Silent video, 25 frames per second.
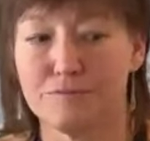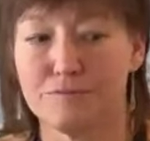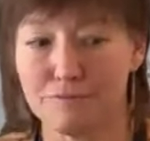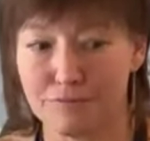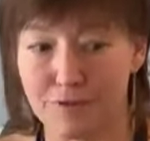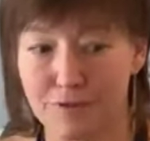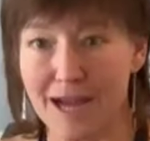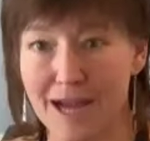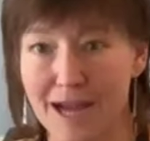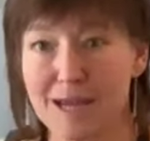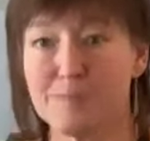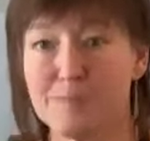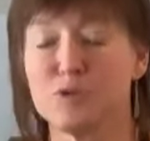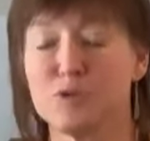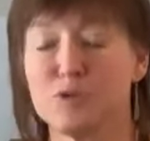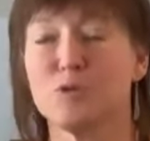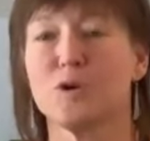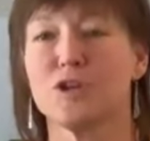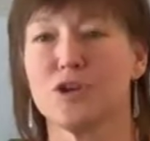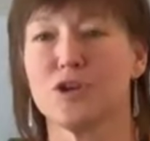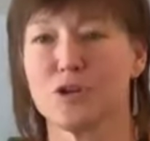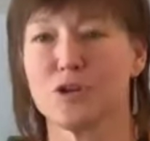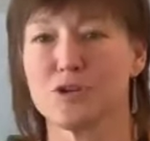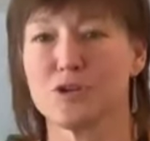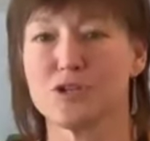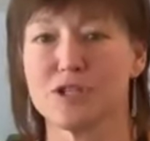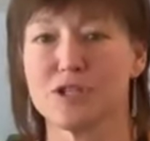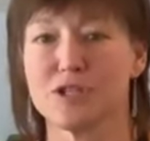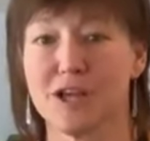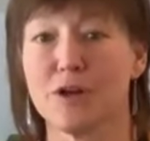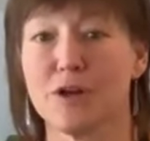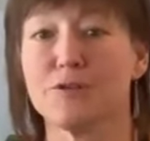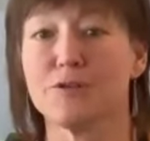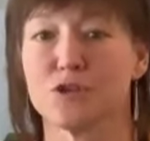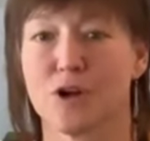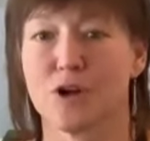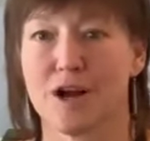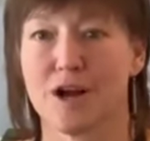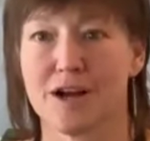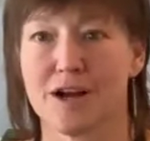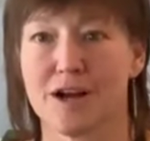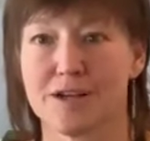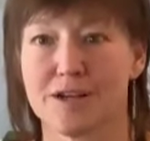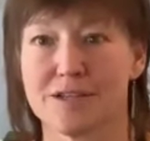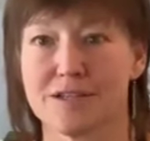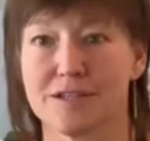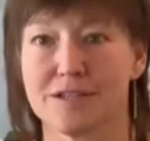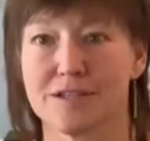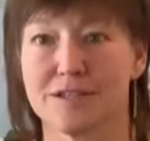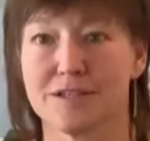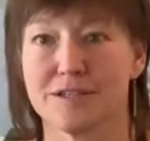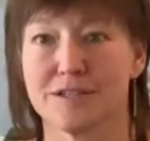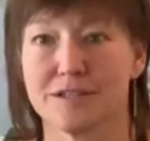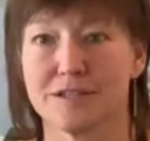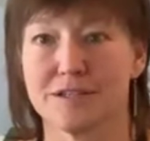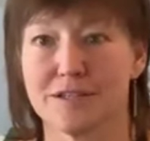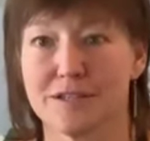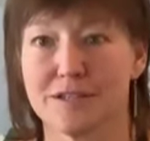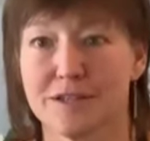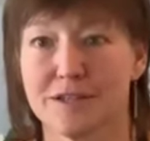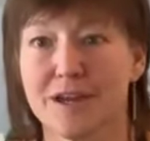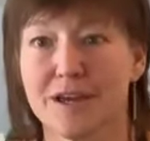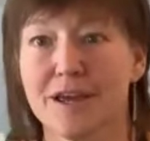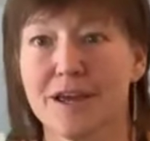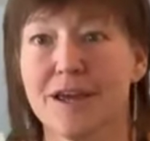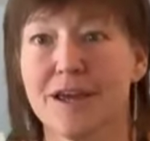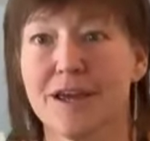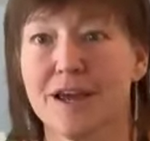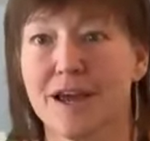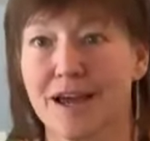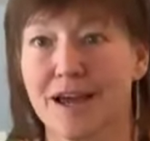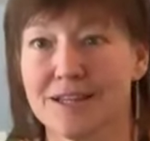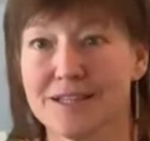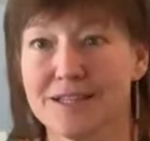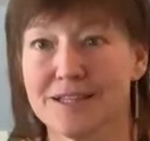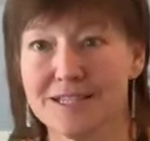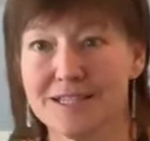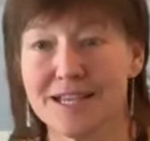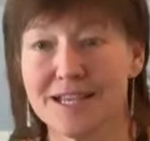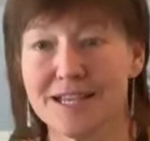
vibed with your self trust and